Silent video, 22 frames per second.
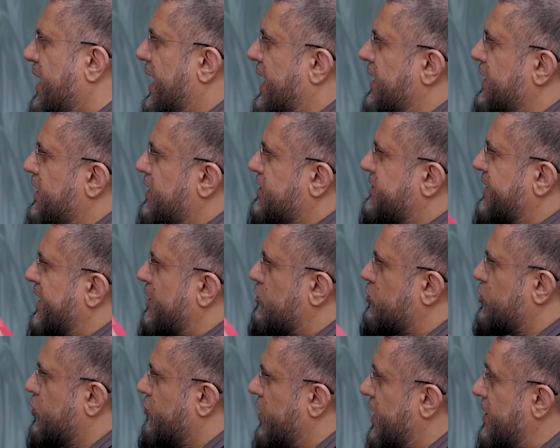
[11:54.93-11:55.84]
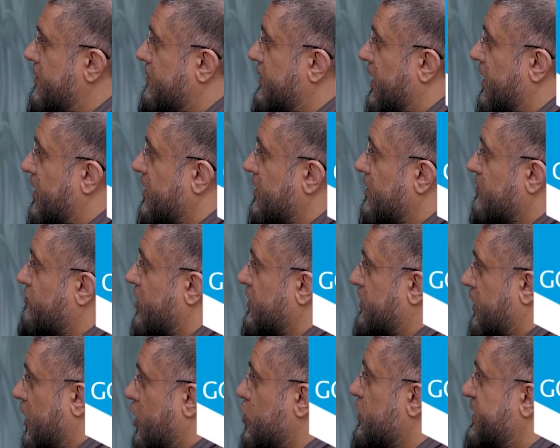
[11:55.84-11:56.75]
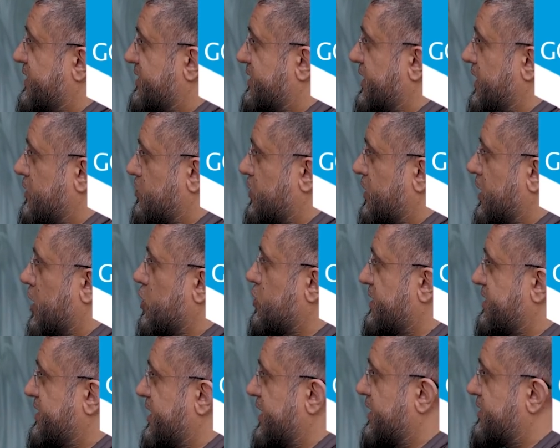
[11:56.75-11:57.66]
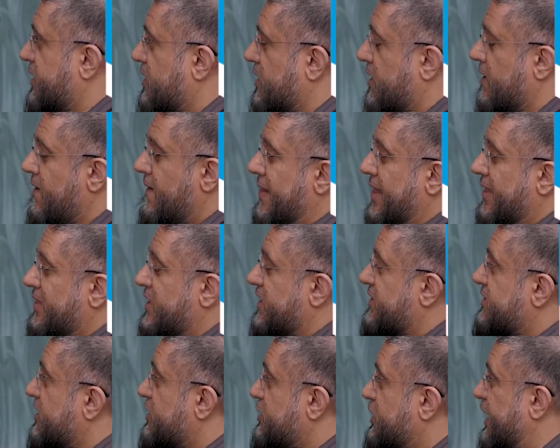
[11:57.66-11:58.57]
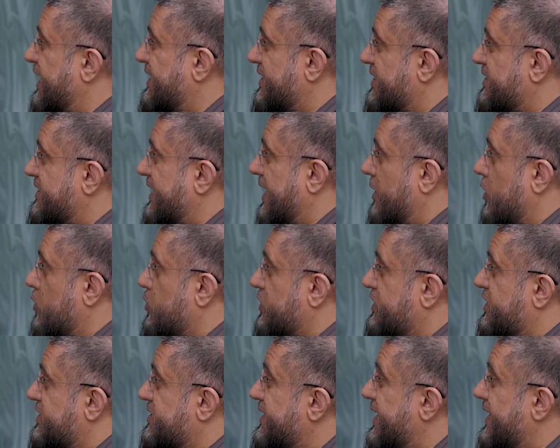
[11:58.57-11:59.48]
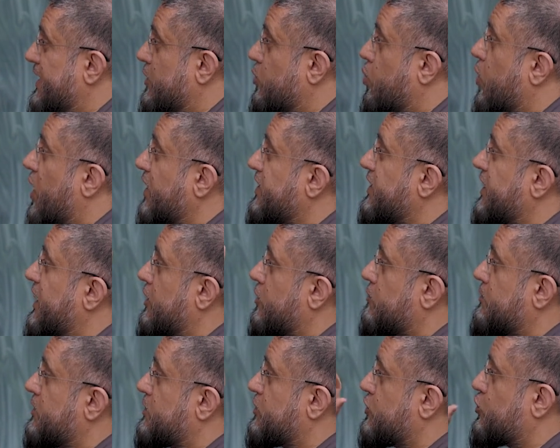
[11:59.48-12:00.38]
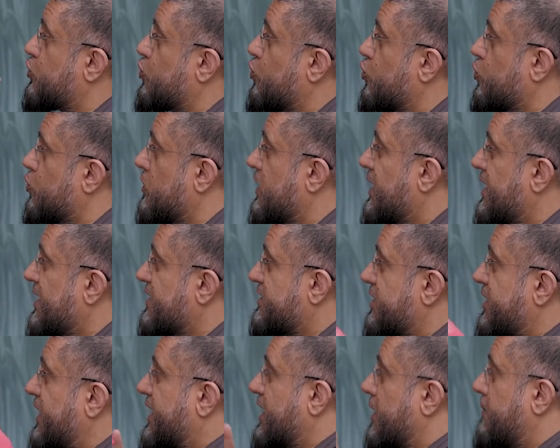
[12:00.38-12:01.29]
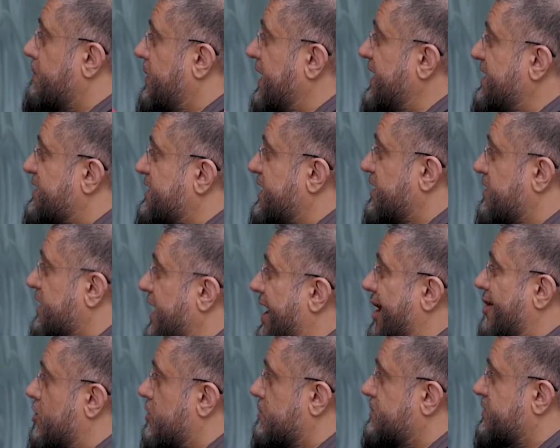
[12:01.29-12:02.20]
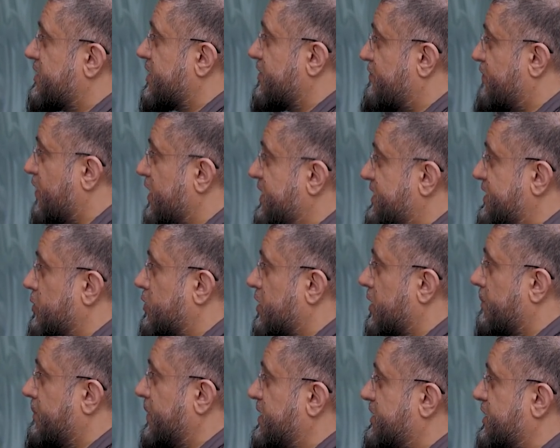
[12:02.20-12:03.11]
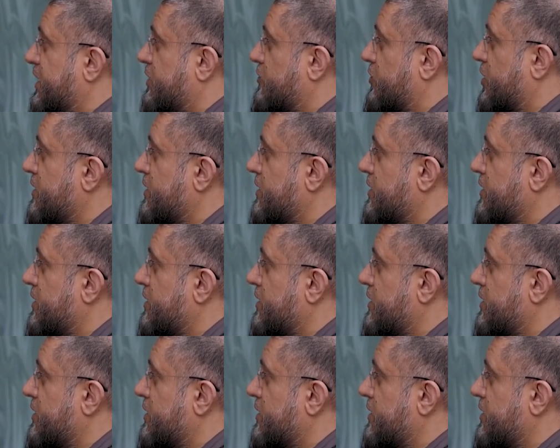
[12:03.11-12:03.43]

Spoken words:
And in Saudi Arabia, right, the holy cities where the holy cities are, there's the Jeddah Tower, which is nearly 1 kilometer tall. So they're competing, the Arabs competing, right?